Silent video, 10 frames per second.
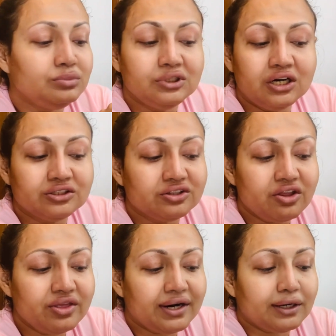other
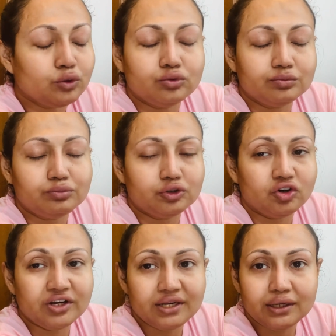than that, I don't put on
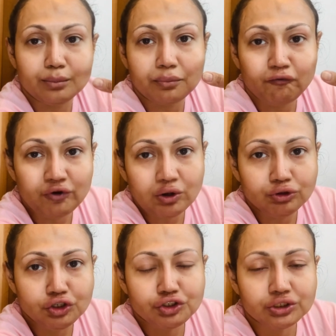any
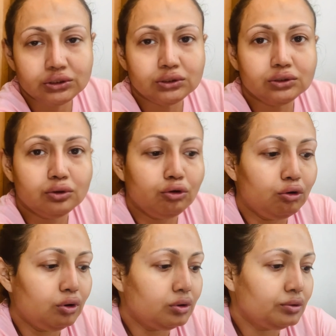foundation
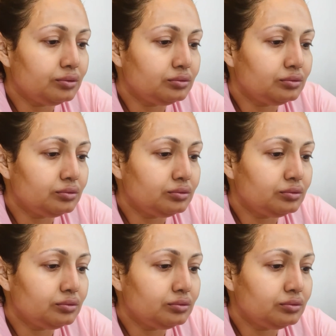or